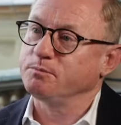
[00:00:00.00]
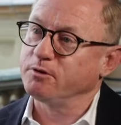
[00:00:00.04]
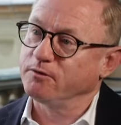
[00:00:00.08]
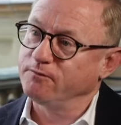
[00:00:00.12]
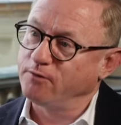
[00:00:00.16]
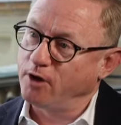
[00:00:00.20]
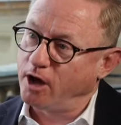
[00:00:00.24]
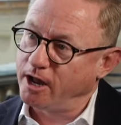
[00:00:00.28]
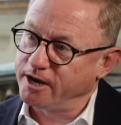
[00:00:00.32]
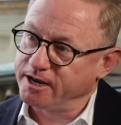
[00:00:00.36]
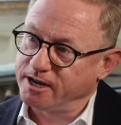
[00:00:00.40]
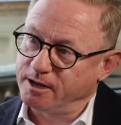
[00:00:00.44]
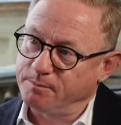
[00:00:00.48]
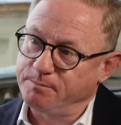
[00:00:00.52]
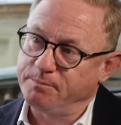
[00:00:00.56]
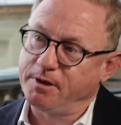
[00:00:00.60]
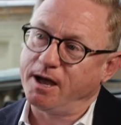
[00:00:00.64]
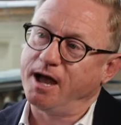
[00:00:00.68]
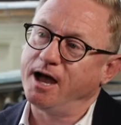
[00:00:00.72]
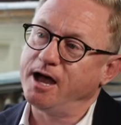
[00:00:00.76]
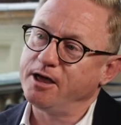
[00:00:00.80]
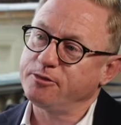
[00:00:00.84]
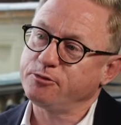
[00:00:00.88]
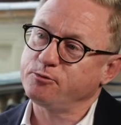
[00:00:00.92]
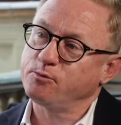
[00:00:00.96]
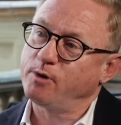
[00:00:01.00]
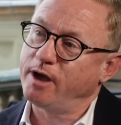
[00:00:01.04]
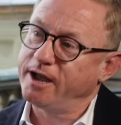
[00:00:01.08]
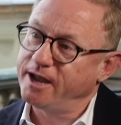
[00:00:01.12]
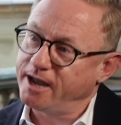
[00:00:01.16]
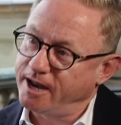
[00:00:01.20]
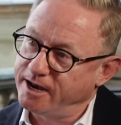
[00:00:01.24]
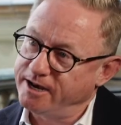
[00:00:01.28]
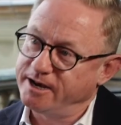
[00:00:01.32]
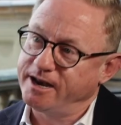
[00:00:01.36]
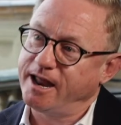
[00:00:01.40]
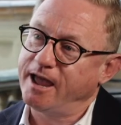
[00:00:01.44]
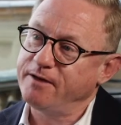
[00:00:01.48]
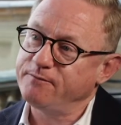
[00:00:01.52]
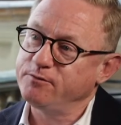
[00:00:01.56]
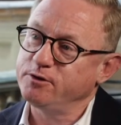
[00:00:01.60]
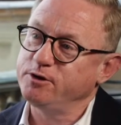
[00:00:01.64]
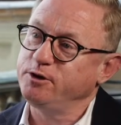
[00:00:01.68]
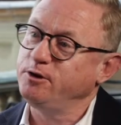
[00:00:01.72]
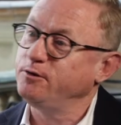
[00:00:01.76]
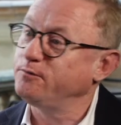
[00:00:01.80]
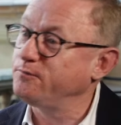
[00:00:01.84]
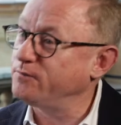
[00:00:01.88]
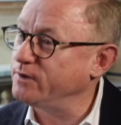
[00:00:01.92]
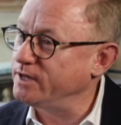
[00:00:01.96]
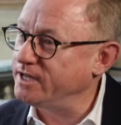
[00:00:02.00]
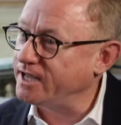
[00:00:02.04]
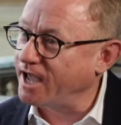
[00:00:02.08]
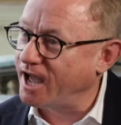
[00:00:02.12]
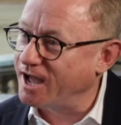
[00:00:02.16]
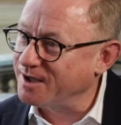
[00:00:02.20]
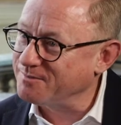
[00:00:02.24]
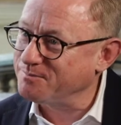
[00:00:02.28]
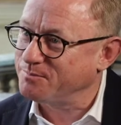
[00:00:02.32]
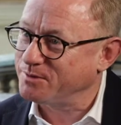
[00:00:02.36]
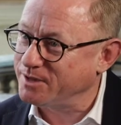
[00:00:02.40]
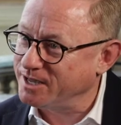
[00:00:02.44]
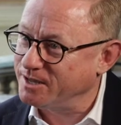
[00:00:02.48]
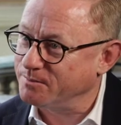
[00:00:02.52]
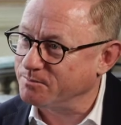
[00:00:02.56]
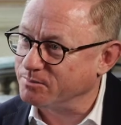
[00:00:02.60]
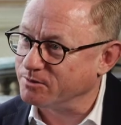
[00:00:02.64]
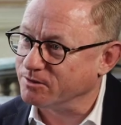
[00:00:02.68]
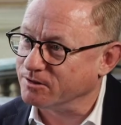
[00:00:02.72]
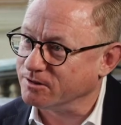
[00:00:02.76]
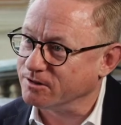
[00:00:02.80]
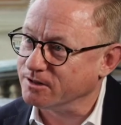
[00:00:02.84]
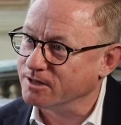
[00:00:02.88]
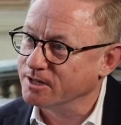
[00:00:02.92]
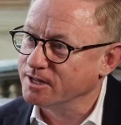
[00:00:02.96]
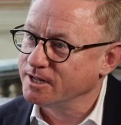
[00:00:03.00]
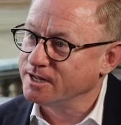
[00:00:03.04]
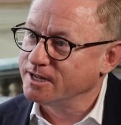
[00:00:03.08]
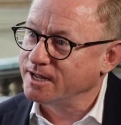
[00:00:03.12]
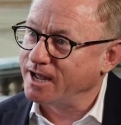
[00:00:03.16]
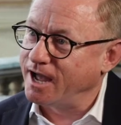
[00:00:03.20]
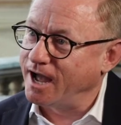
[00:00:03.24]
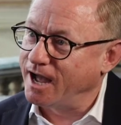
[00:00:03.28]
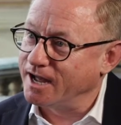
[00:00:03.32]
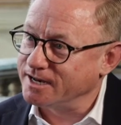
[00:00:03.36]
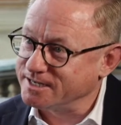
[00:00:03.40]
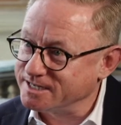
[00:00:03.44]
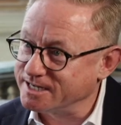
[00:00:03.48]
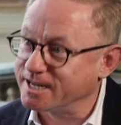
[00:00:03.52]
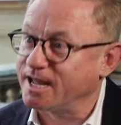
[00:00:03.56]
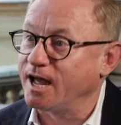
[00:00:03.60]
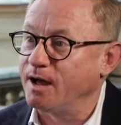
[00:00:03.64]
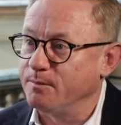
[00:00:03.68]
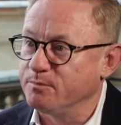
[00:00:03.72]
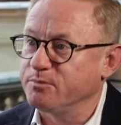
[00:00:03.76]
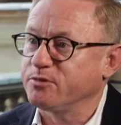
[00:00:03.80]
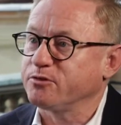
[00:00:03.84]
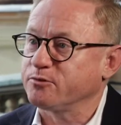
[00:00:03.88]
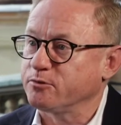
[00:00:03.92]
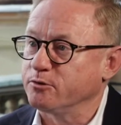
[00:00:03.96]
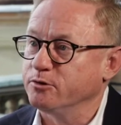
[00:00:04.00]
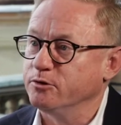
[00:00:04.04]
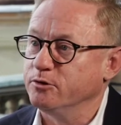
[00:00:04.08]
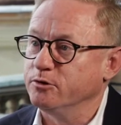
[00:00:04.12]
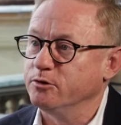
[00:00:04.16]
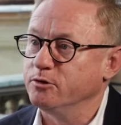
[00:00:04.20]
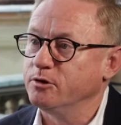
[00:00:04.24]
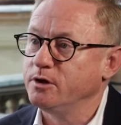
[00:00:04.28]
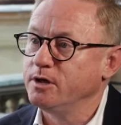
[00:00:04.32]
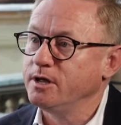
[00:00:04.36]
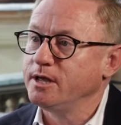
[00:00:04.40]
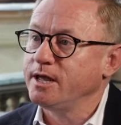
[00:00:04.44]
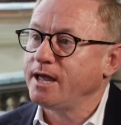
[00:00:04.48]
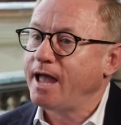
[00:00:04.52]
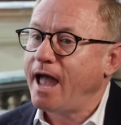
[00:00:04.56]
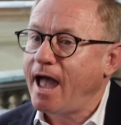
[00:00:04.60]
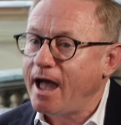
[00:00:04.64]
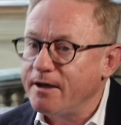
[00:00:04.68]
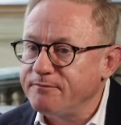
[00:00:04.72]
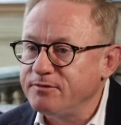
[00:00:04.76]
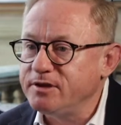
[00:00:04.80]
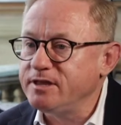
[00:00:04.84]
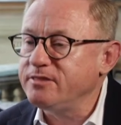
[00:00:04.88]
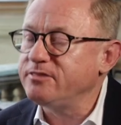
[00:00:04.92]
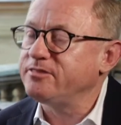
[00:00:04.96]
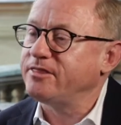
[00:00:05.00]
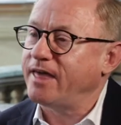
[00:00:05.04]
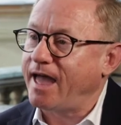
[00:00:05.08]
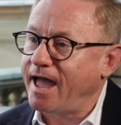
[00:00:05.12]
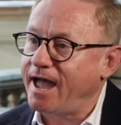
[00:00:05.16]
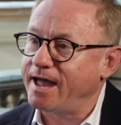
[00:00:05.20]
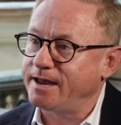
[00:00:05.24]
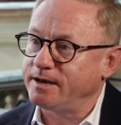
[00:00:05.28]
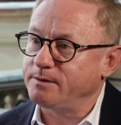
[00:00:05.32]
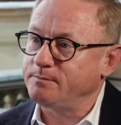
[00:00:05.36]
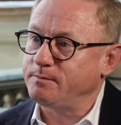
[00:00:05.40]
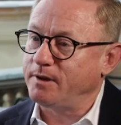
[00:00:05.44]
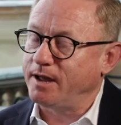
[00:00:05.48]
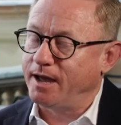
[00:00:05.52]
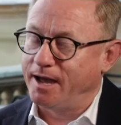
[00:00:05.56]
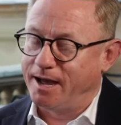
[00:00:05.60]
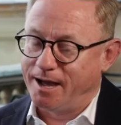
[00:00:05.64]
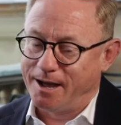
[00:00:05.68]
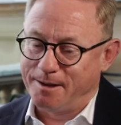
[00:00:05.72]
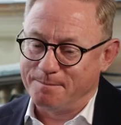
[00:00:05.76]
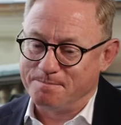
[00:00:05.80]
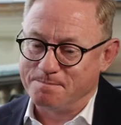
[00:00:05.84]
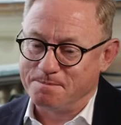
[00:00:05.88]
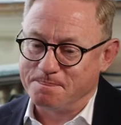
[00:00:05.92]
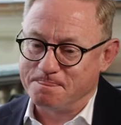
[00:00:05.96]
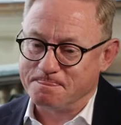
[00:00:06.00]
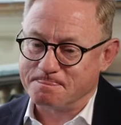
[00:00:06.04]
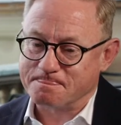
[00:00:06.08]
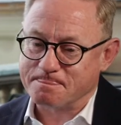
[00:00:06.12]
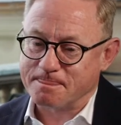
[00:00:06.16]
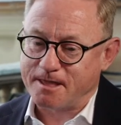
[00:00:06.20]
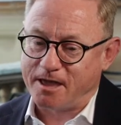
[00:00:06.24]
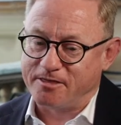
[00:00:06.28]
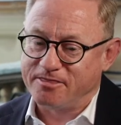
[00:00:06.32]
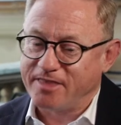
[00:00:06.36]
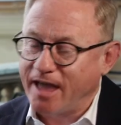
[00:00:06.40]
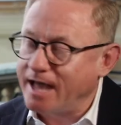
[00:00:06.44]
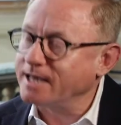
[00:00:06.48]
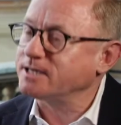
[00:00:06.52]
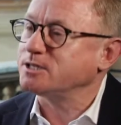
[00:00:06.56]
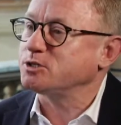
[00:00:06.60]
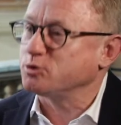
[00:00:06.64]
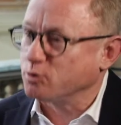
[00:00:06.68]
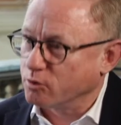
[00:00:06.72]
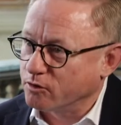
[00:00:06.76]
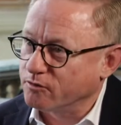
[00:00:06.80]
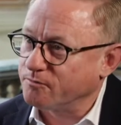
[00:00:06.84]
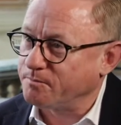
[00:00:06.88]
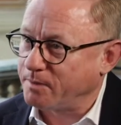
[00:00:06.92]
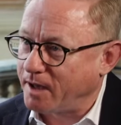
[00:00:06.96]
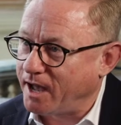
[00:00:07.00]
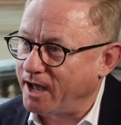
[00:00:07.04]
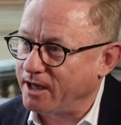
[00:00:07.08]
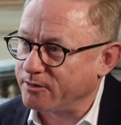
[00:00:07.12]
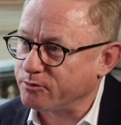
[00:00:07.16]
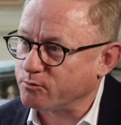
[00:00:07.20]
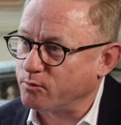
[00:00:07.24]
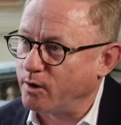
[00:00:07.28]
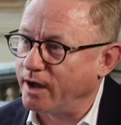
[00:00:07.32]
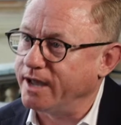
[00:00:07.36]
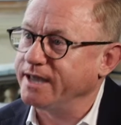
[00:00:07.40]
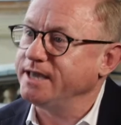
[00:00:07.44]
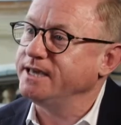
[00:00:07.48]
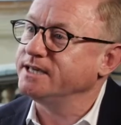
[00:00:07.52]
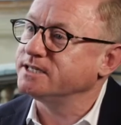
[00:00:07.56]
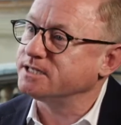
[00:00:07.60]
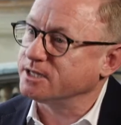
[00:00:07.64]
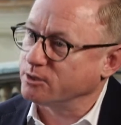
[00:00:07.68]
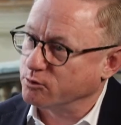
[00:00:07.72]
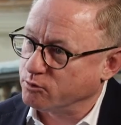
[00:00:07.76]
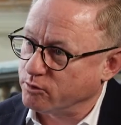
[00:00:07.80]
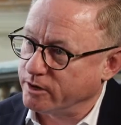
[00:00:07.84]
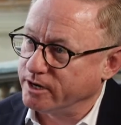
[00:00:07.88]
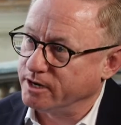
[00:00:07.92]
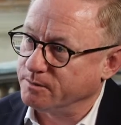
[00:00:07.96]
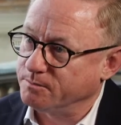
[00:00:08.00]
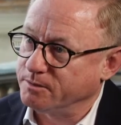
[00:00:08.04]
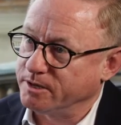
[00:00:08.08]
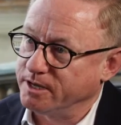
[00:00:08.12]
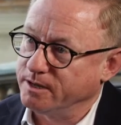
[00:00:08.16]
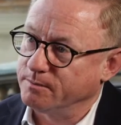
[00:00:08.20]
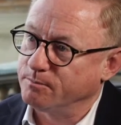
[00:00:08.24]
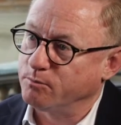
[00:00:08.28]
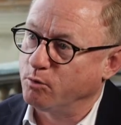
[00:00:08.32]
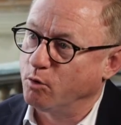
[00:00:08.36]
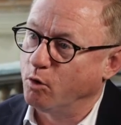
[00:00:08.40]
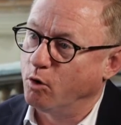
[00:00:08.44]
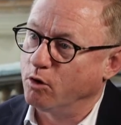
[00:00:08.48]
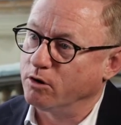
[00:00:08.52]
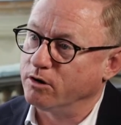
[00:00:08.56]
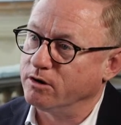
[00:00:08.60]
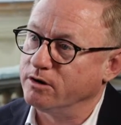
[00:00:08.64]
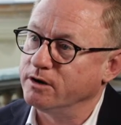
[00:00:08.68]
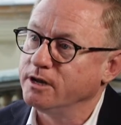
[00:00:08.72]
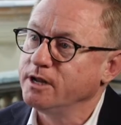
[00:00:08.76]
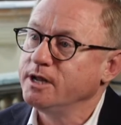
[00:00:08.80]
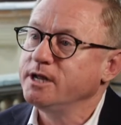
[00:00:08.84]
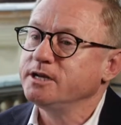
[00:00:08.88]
providing a pathway and an avenue for young people uh, to come through, having that, um, that sort of pathway is incredibly important.